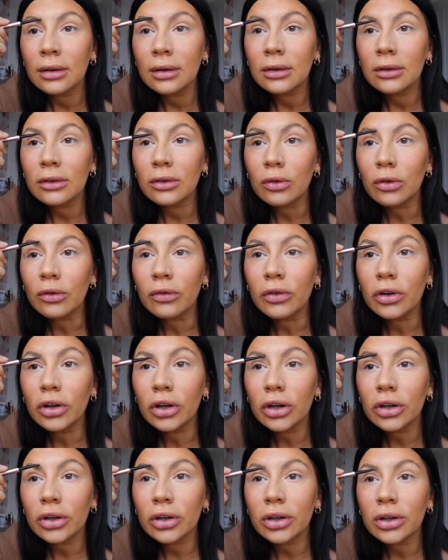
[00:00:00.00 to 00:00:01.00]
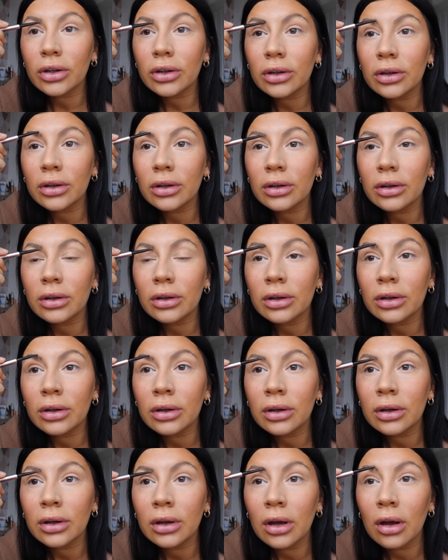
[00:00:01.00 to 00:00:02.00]
sort of look.
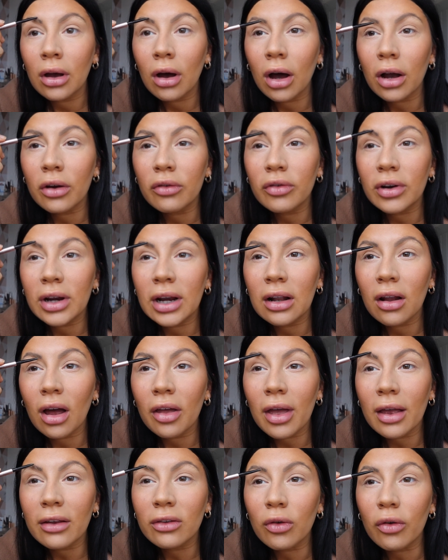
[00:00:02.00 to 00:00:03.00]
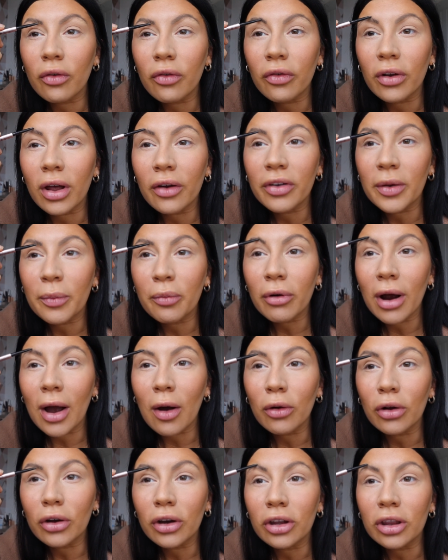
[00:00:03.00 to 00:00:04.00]
I really like that sort of fluffy
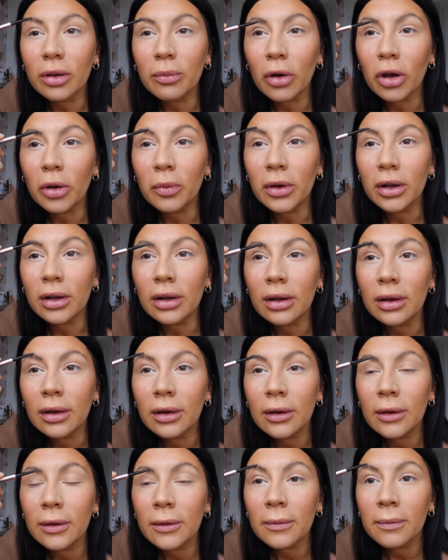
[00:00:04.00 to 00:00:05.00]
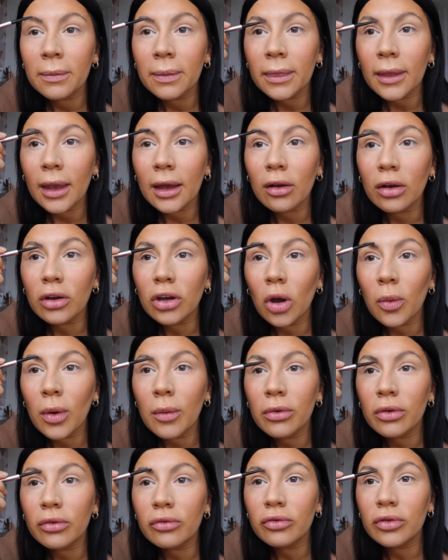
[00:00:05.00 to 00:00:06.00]
brow look at the moment. And I go
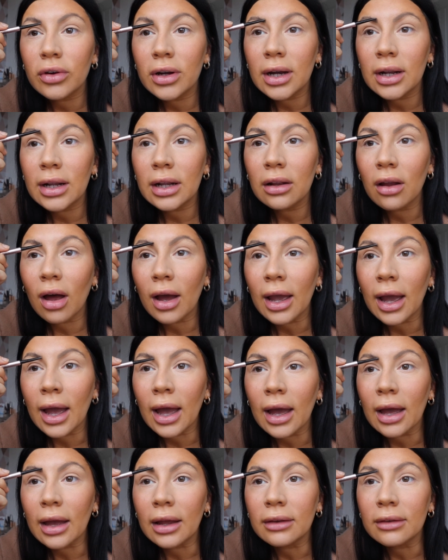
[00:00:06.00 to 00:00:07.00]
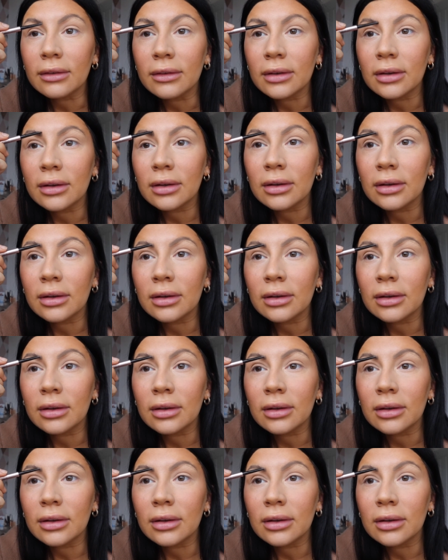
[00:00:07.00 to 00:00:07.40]
in with a really light hand